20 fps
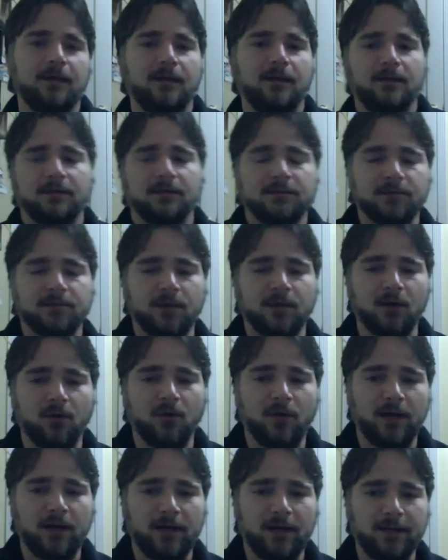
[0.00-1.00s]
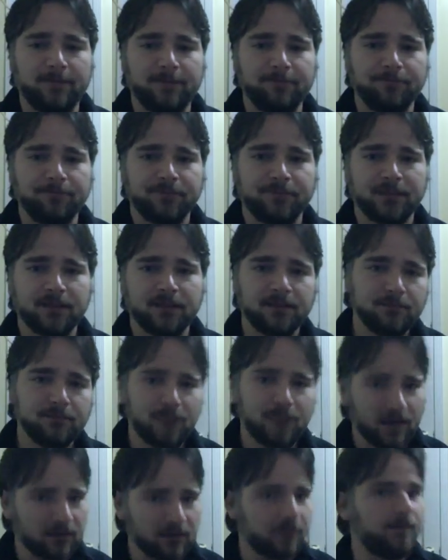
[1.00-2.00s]
So
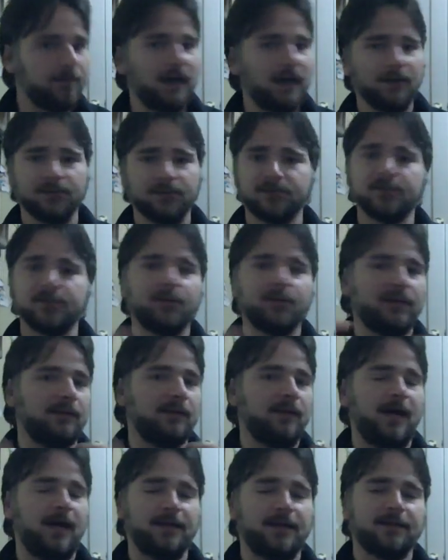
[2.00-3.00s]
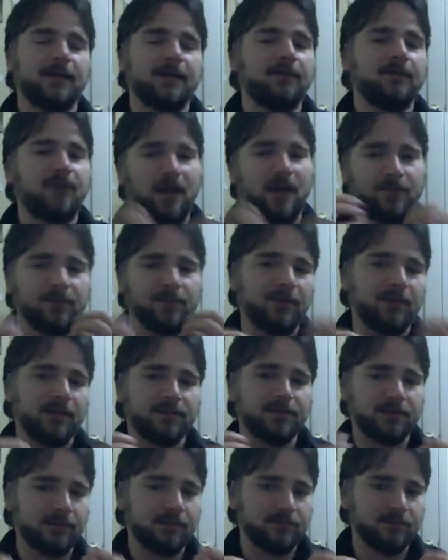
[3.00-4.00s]
modern compilers are doing a lot to kind of
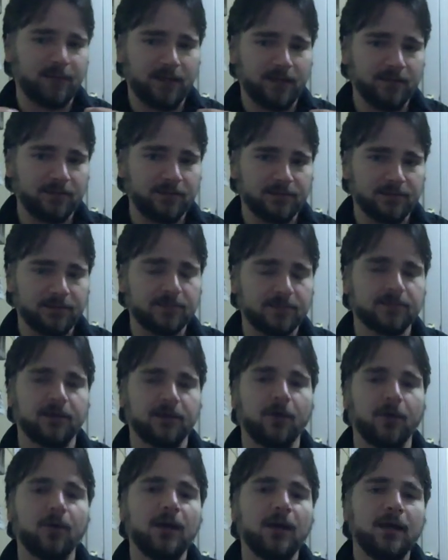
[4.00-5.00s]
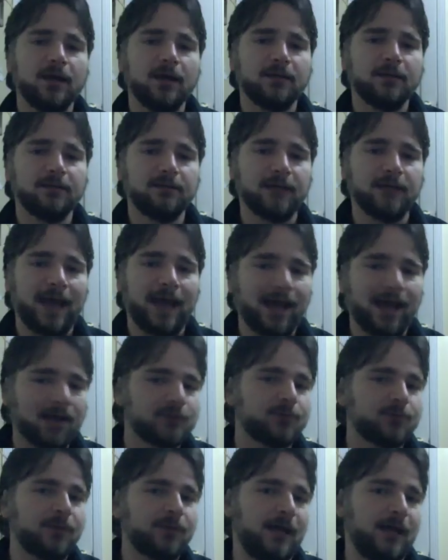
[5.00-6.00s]
optimize things behind the scenes. So the
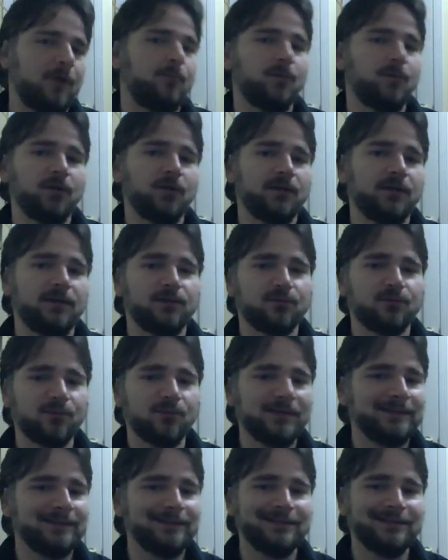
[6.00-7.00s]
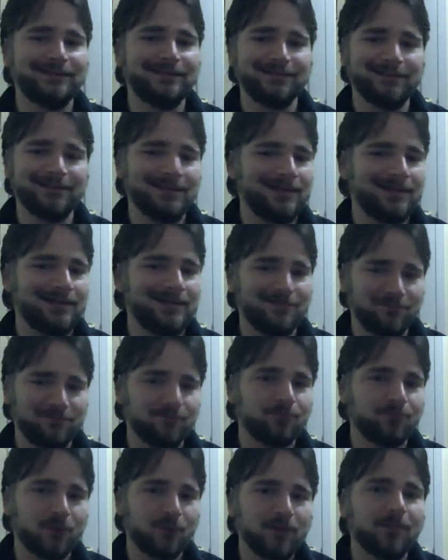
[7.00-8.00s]
actual output is really
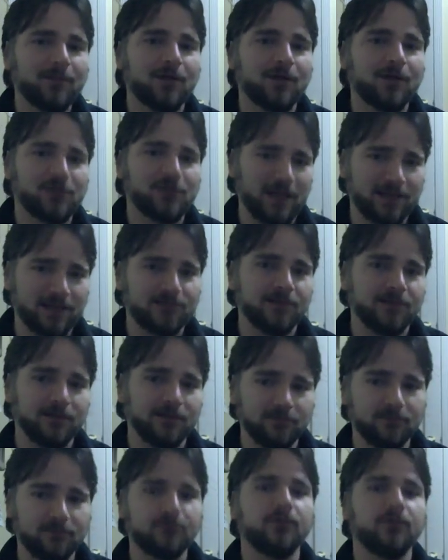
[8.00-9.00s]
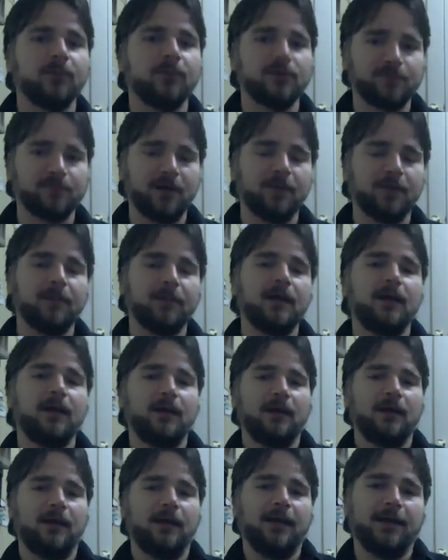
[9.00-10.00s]
pretty much as good, for the most part,
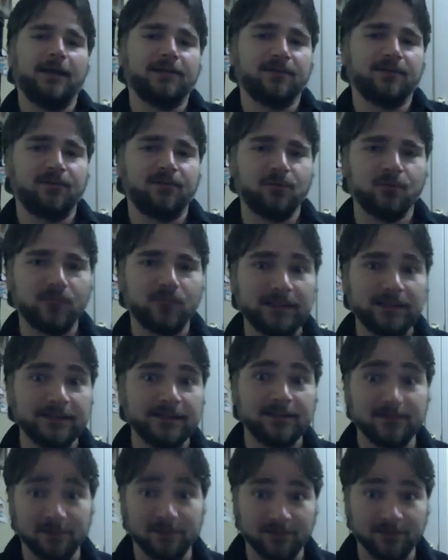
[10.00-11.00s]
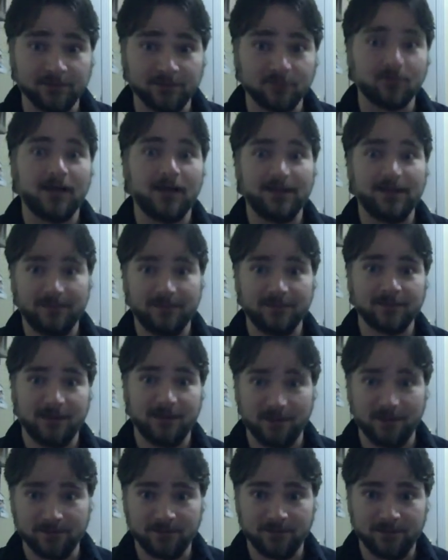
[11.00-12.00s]
as if you really did write the
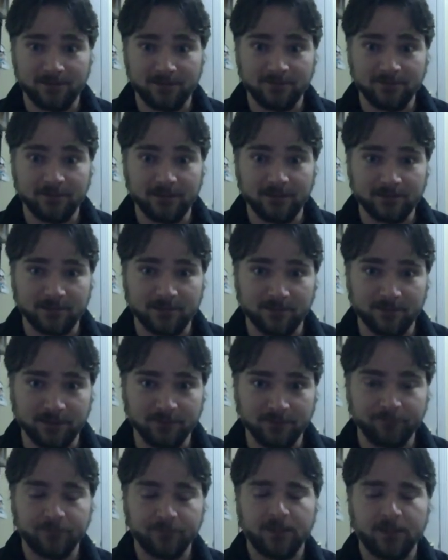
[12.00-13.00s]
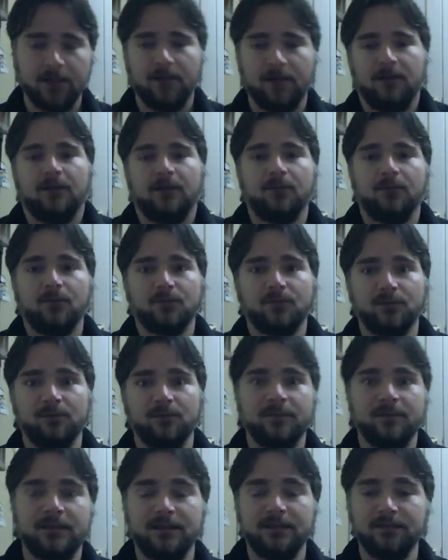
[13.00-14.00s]
entire thing in assembly, which would
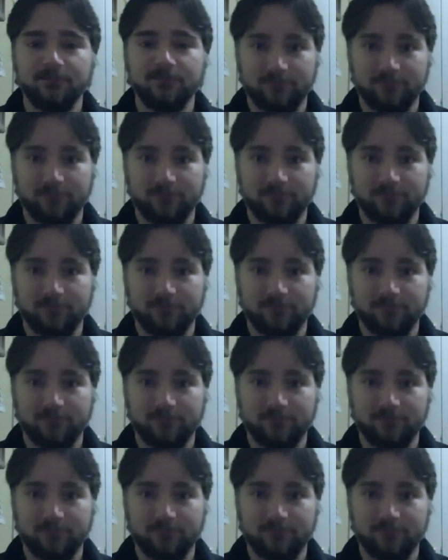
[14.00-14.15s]
be